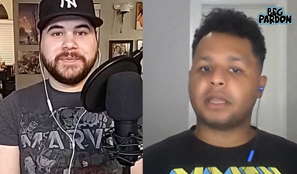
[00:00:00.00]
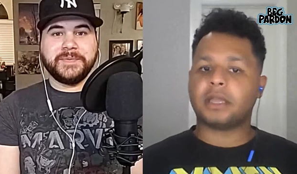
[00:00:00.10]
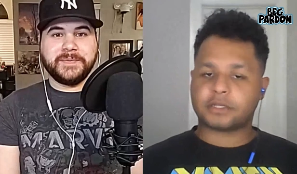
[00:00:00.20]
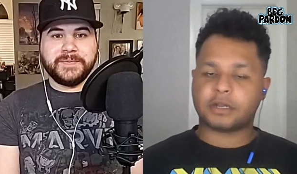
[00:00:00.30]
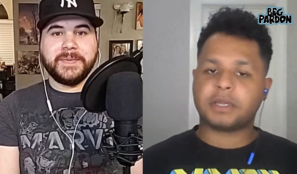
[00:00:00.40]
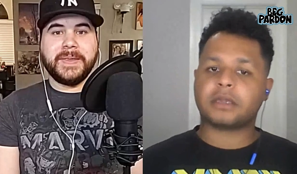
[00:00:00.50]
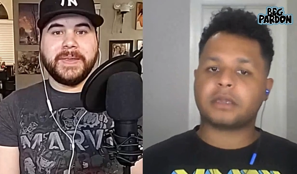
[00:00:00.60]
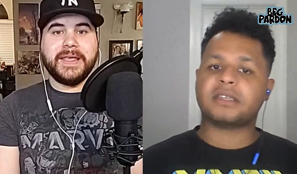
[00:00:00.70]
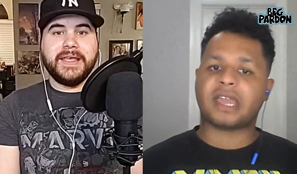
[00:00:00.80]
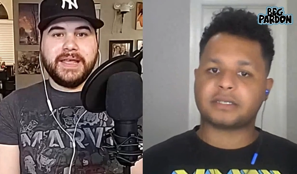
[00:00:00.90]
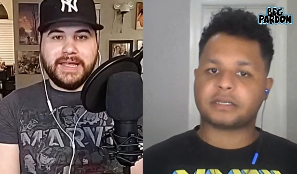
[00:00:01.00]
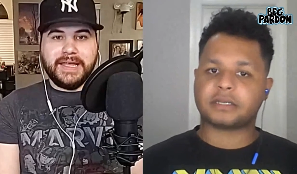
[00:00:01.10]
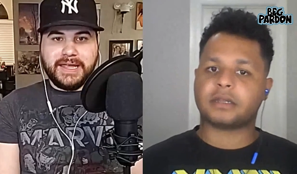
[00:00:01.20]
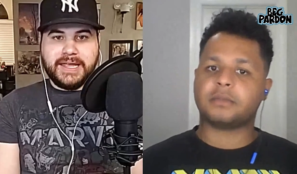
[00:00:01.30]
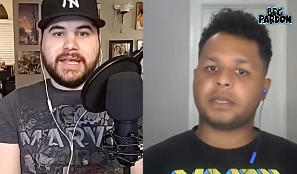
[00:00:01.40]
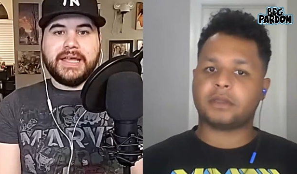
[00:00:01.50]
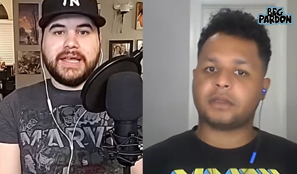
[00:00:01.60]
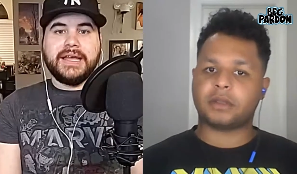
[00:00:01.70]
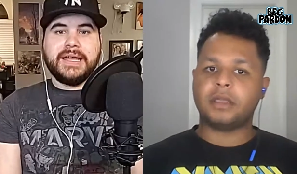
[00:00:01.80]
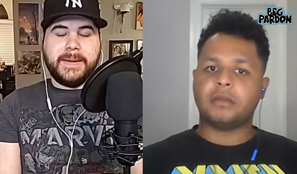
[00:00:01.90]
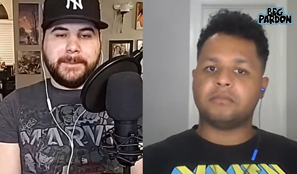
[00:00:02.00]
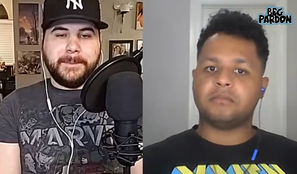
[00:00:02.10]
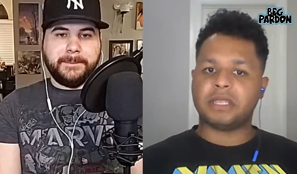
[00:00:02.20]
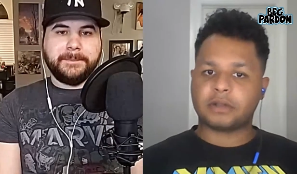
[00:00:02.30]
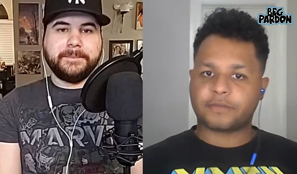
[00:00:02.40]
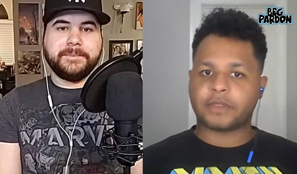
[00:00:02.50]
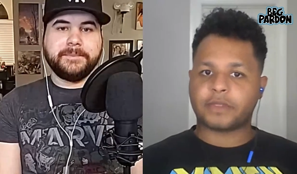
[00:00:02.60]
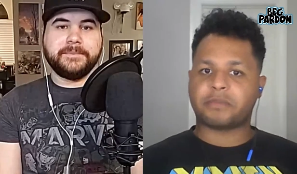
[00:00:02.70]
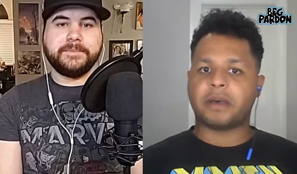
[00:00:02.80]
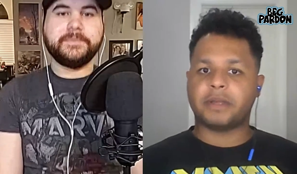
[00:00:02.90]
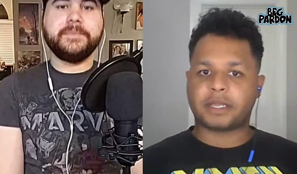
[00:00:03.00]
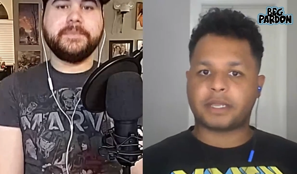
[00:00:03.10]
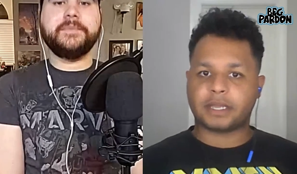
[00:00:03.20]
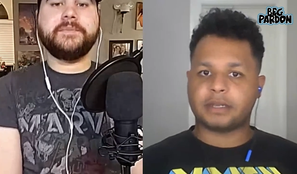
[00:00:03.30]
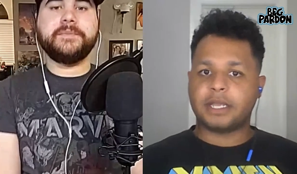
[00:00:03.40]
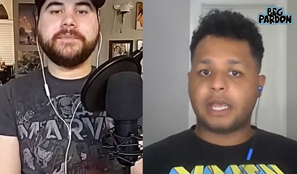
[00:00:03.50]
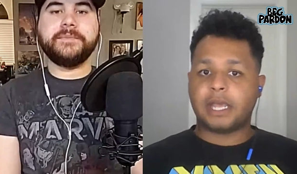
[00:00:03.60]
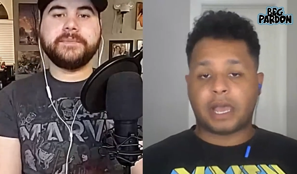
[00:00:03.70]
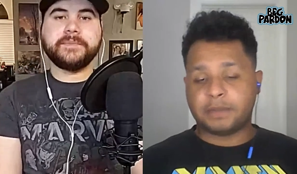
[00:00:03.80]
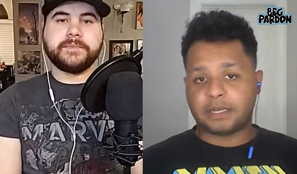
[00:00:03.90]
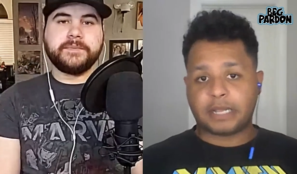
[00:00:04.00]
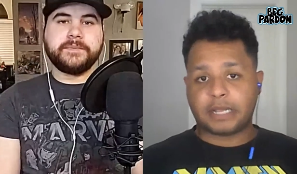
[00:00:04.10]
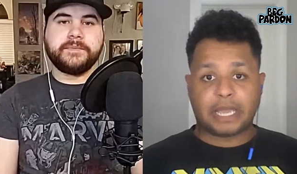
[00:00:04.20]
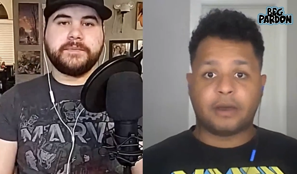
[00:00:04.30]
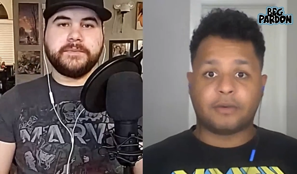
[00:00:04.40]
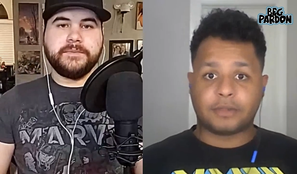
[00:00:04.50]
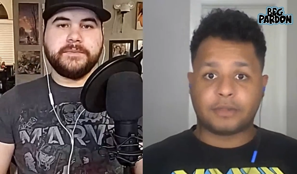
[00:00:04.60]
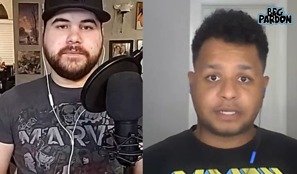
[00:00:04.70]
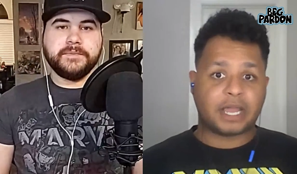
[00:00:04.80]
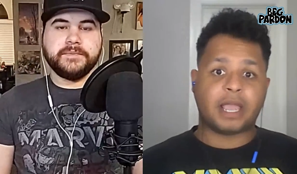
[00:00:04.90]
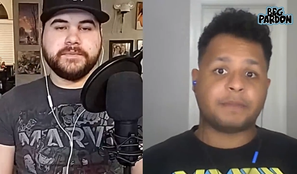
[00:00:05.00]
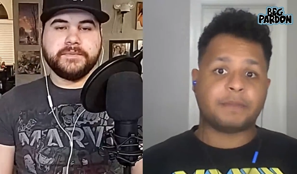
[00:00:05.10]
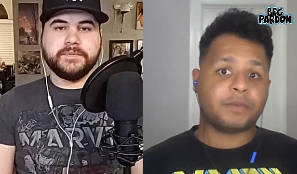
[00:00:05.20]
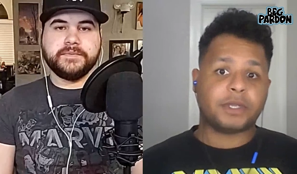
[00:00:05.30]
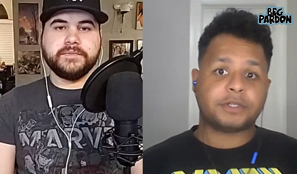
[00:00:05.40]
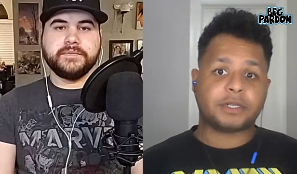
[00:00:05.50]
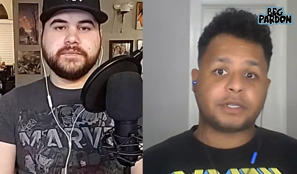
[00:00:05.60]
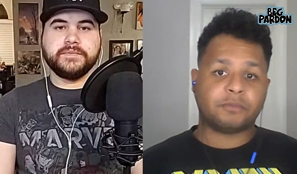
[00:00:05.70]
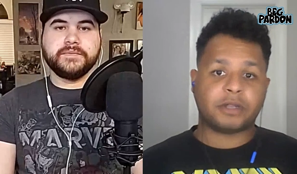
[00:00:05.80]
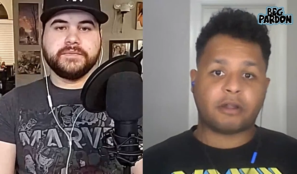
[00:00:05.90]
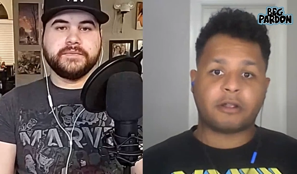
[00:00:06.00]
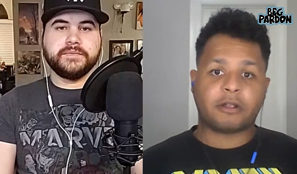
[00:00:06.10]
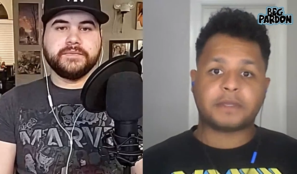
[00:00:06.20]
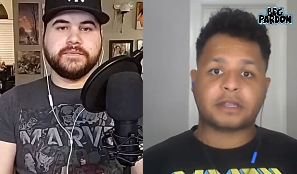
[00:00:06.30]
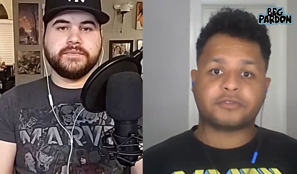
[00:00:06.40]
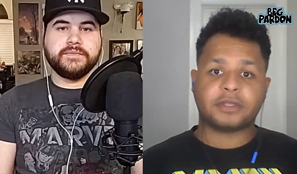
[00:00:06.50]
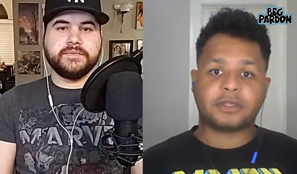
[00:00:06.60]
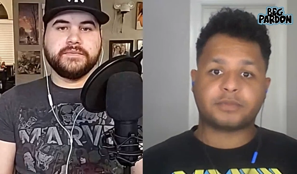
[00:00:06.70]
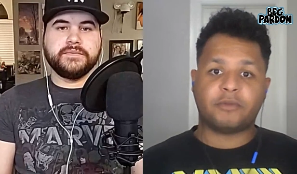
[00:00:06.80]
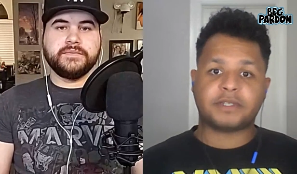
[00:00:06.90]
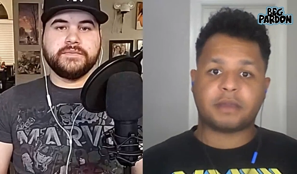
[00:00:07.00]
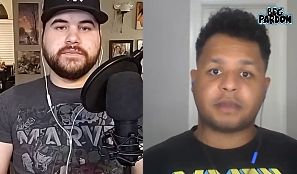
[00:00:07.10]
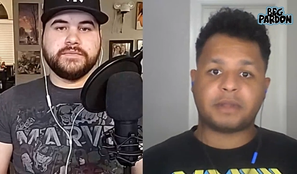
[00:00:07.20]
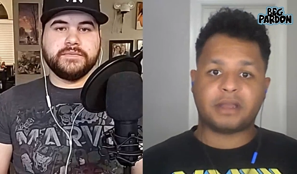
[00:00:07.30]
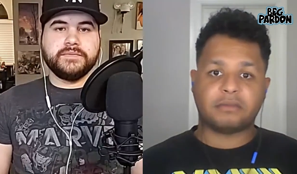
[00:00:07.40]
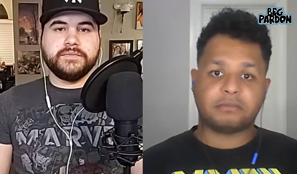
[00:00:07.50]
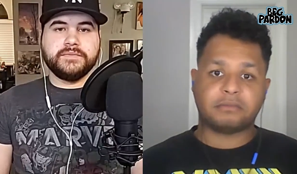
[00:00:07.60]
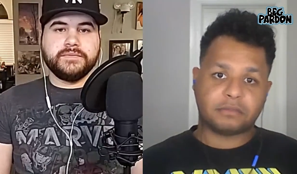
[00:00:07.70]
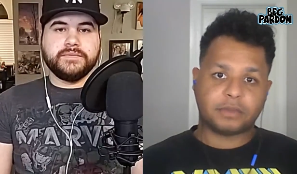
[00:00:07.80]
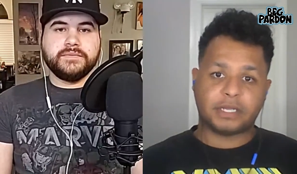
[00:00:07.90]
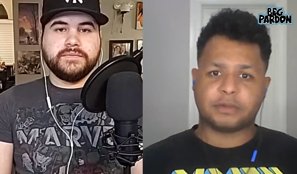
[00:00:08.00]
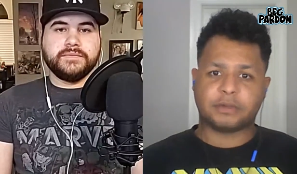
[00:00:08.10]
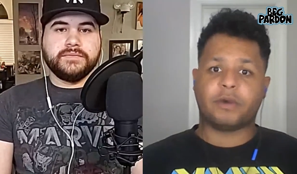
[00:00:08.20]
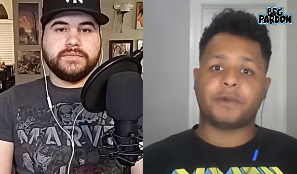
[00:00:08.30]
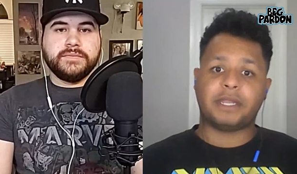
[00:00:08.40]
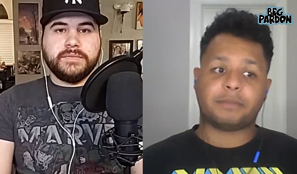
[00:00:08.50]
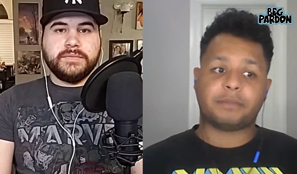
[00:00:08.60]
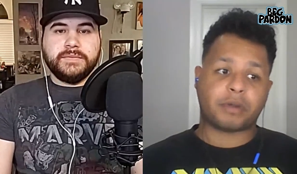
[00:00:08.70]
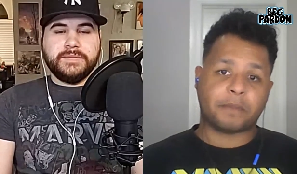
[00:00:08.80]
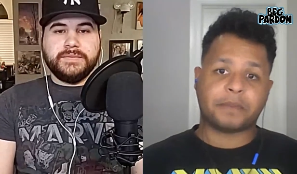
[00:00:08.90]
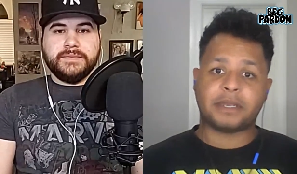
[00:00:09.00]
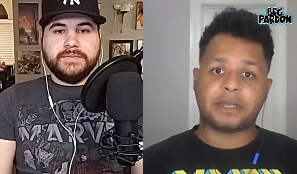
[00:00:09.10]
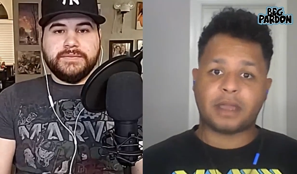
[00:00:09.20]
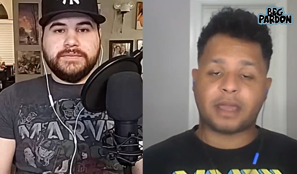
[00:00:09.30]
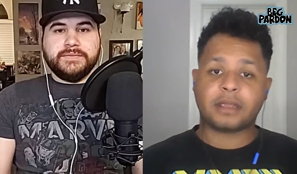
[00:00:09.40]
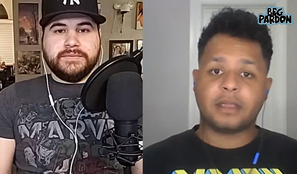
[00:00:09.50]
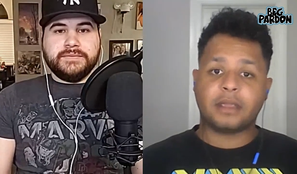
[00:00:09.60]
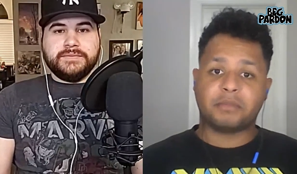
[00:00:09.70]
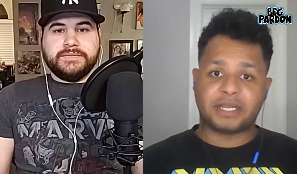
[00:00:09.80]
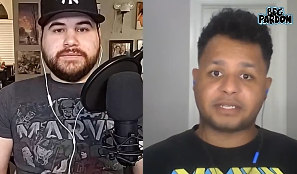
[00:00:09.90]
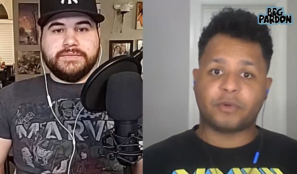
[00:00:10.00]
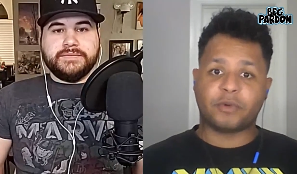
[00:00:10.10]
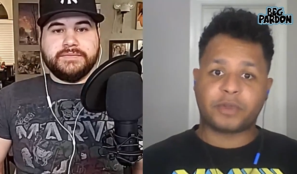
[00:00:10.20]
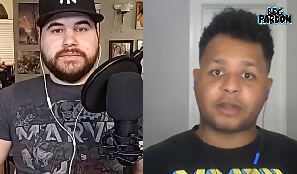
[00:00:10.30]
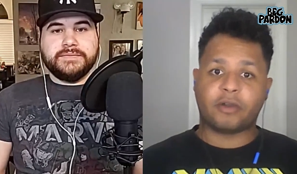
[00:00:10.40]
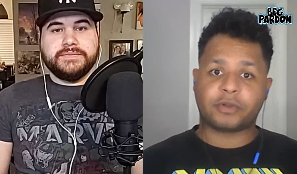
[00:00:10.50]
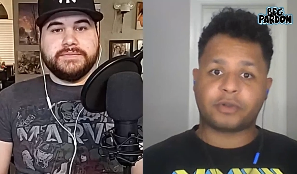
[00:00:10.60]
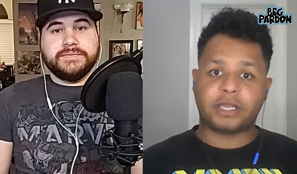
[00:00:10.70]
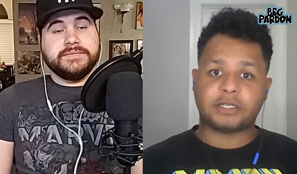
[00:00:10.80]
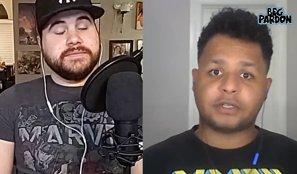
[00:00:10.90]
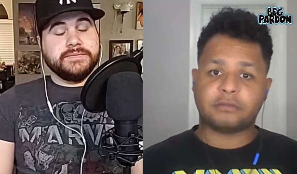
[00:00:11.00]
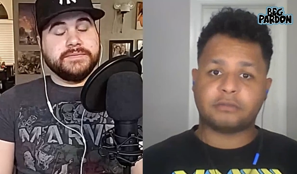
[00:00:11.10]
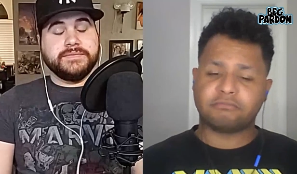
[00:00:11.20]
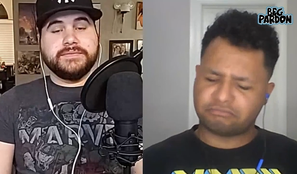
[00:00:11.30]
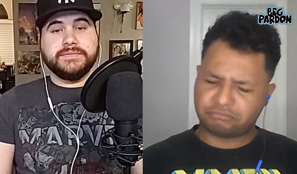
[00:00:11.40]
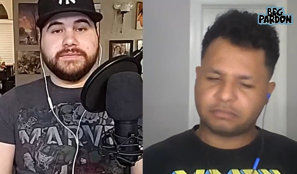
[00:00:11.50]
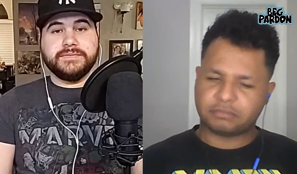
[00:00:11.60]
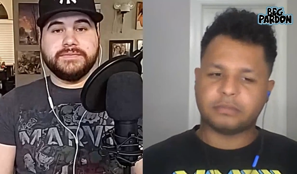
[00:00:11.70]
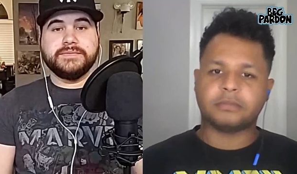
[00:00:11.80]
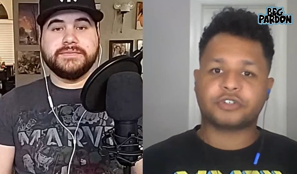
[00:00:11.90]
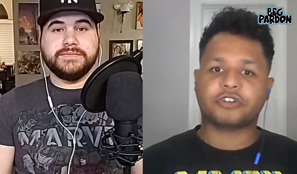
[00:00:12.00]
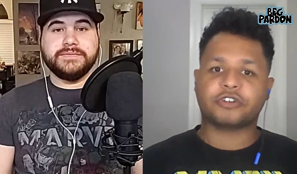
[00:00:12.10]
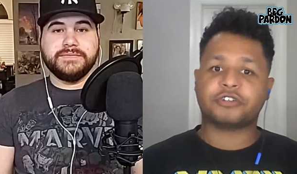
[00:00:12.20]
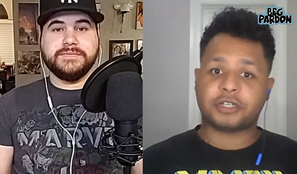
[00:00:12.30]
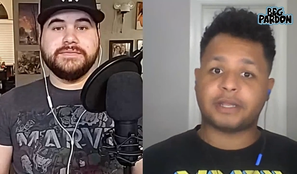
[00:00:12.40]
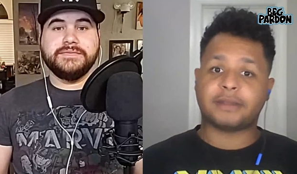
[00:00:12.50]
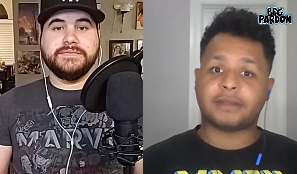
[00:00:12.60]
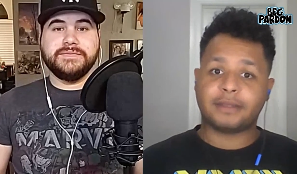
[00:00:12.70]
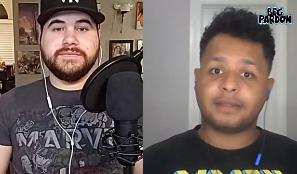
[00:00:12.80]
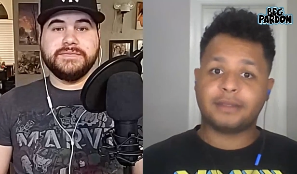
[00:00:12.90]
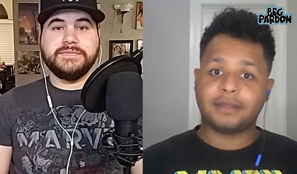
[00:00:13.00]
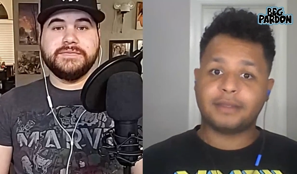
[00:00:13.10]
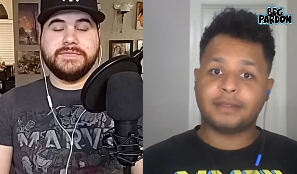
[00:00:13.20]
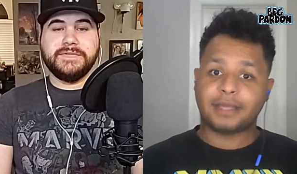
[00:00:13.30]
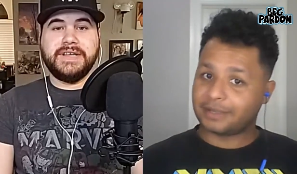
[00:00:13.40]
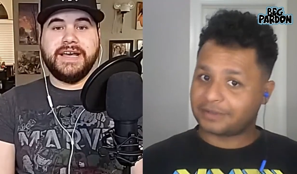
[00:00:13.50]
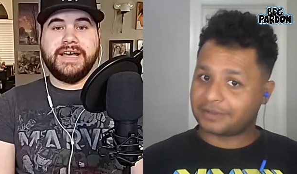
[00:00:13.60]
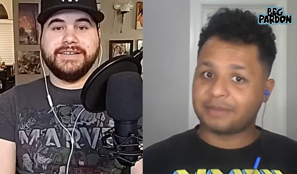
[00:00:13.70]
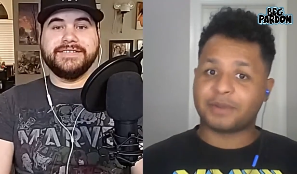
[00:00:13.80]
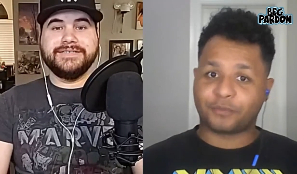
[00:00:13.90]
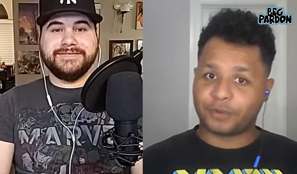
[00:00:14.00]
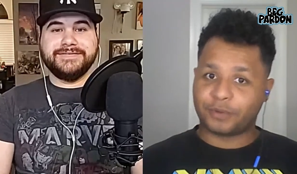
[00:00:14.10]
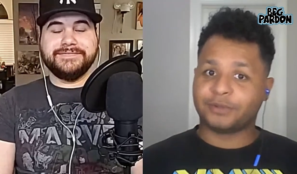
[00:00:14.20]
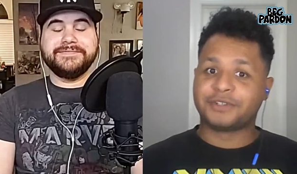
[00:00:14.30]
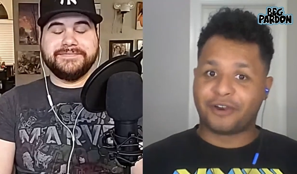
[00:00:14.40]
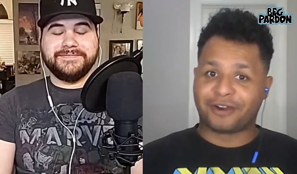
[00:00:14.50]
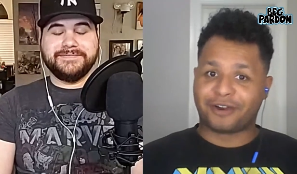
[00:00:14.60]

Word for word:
Speaker 1: gonna be it's gonna be a good test. It's gonna be a good yeah. meter for the public, and I mean, hell, the time in which and we are in this country and this movie's coming out. Is it what we need? Probably not. But is it what we can all relate to? sure as shit. Yeah. Like, it's going to be real